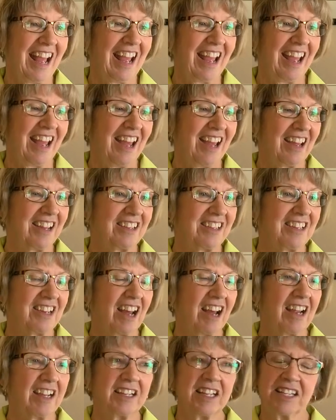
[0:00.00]
And
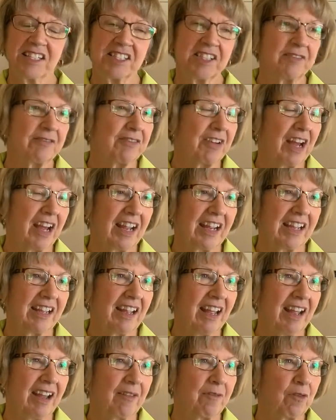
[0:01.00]
I guess if I
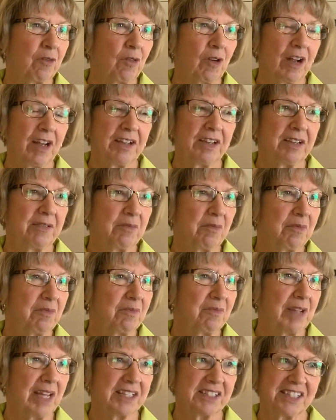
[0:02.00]
have one
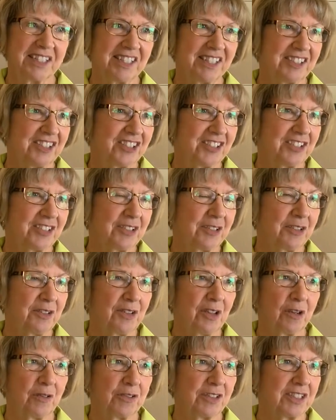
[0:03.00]
message to
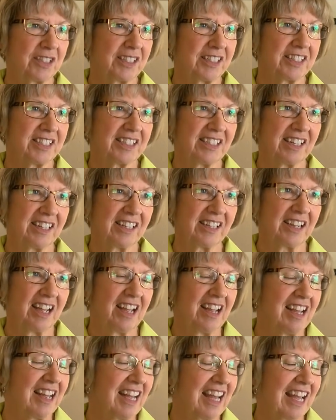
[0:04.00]
those listening,
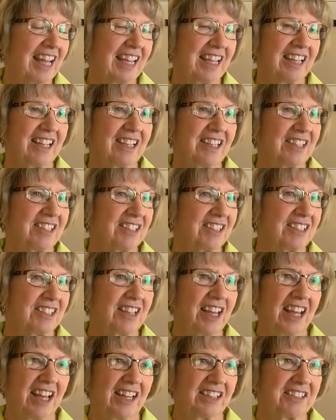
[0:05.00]
is
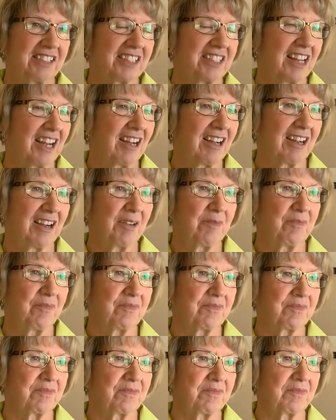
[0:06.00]
that um,
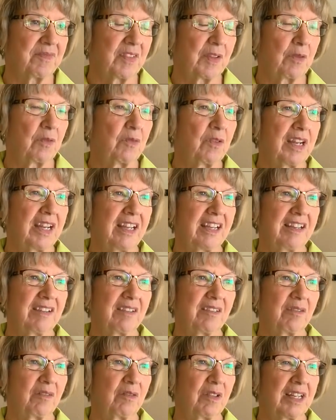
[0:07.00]
we
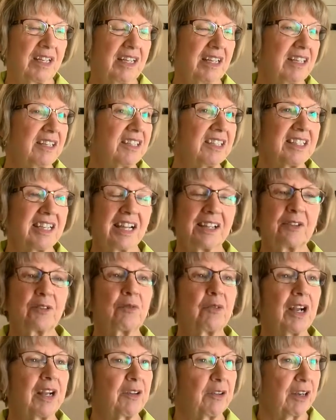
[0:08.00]
we need to take the
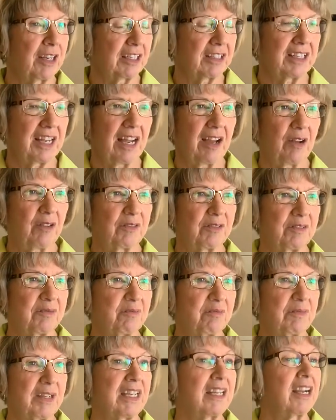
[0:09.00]
rhetoric down.
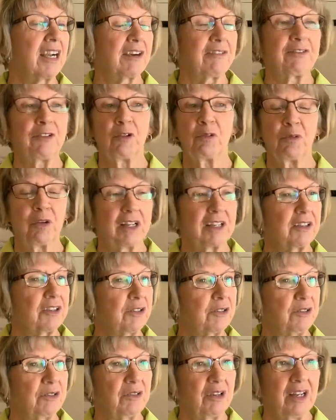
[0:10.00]
Be careful what
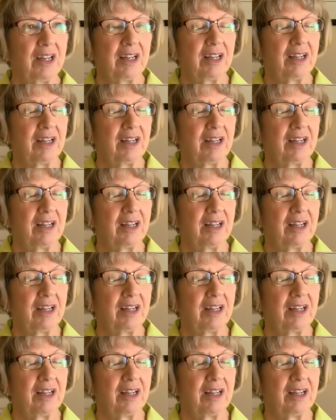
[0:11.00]
you